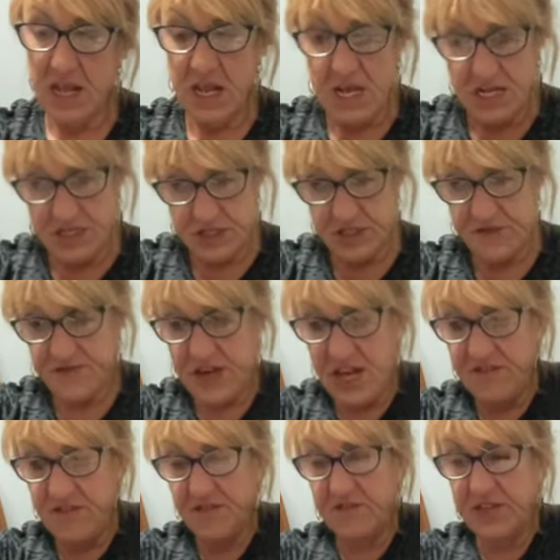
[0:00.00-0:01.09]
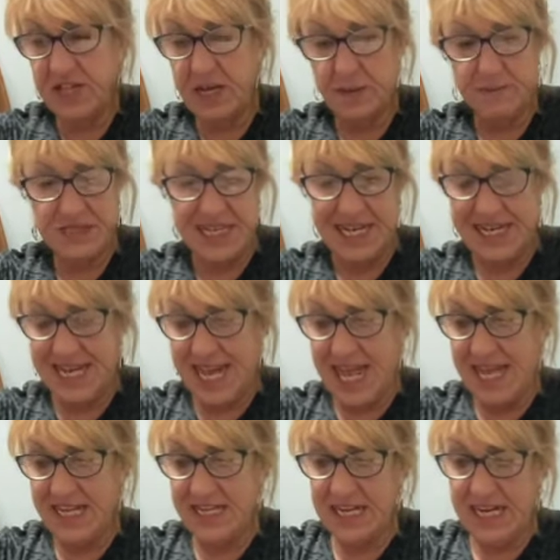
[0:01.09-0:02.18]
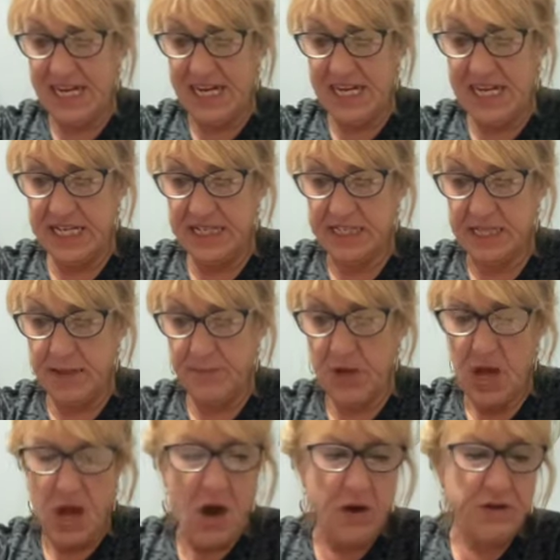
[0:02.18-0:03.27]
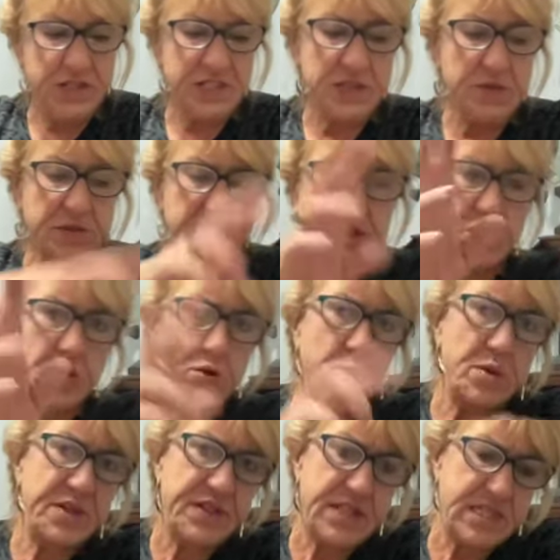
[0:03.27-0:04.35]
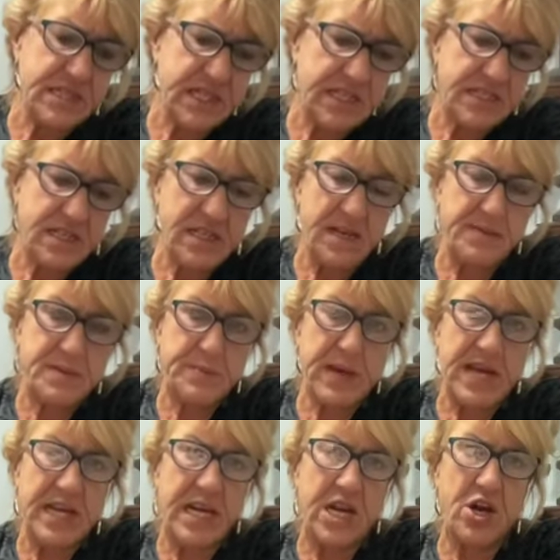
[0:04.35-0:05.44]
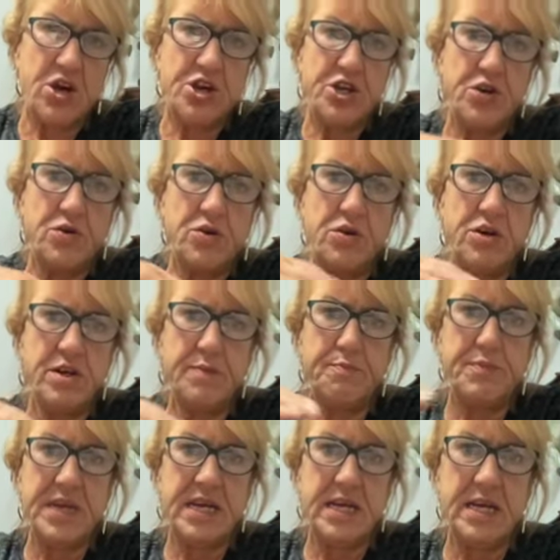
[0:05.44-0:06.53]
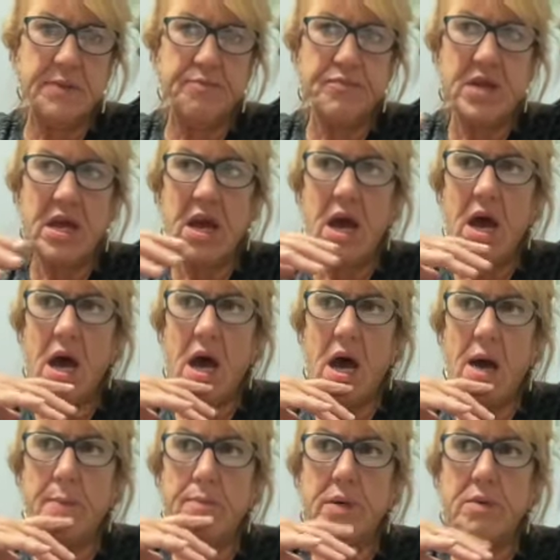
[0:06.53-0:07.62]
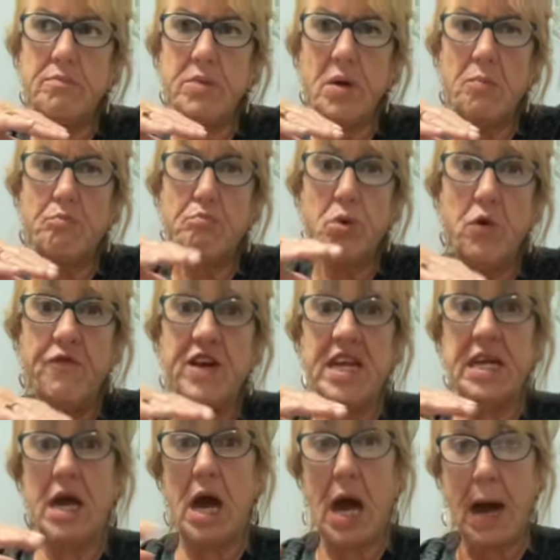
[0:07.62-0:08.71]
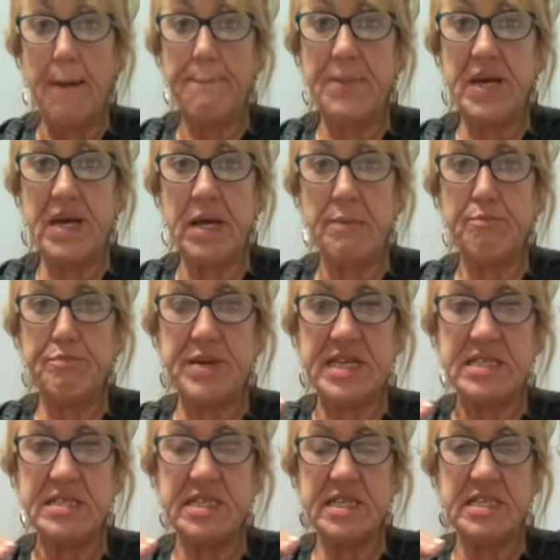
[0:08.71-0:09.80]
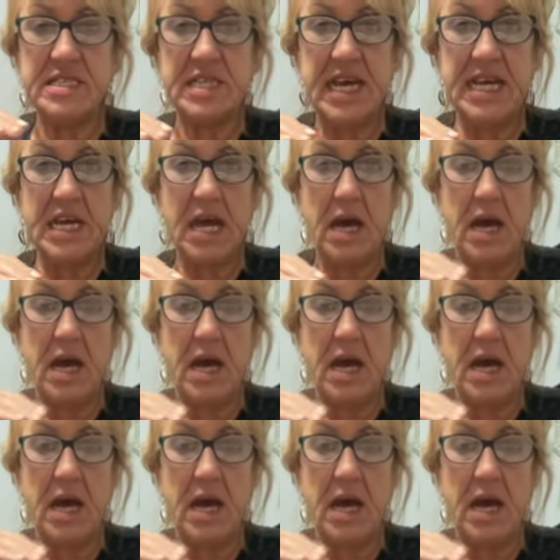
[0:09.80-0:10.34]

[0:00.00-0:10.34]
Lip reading: So the Five of Clubs, again, is also too, with the Six of Clubs back here, you could be moving up in business, like